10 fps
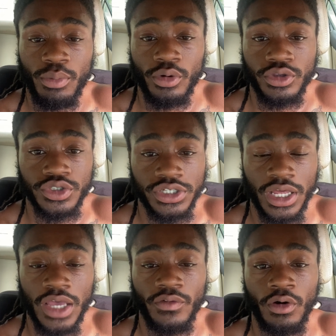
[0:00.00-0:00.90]
point you should
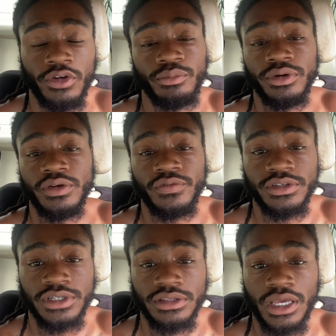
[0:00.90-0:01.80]
have all your
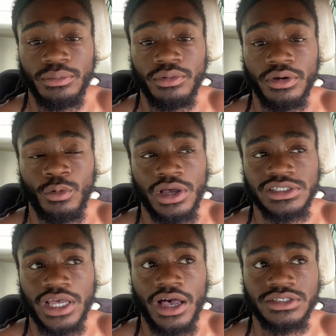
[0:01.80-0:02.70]
benefits at that point. Well,
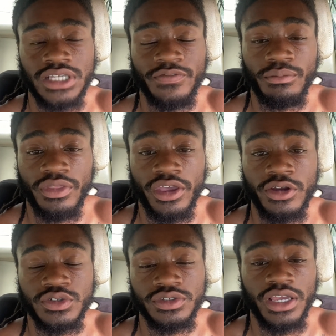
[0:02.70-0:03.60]
I'll say from there
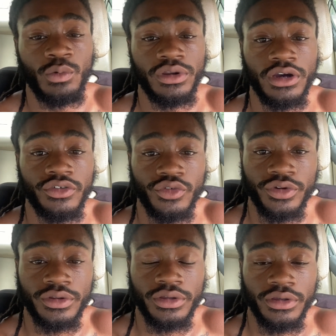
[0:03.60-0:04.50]
to day
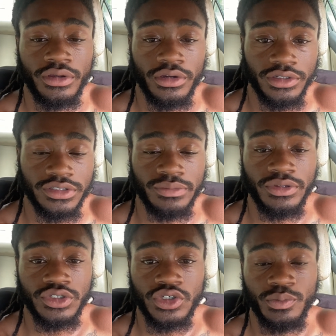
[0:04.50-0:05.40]
100, just to be
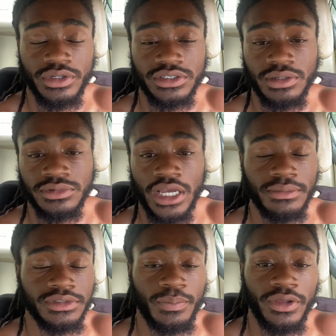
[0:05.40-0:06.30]
sure, because
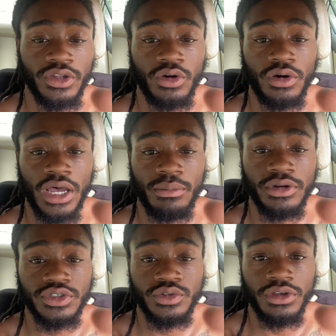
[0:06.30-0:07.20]
sometimes depending on how
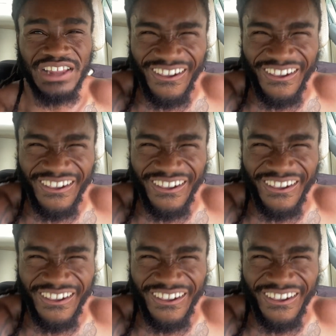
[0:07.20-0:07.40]
much you done,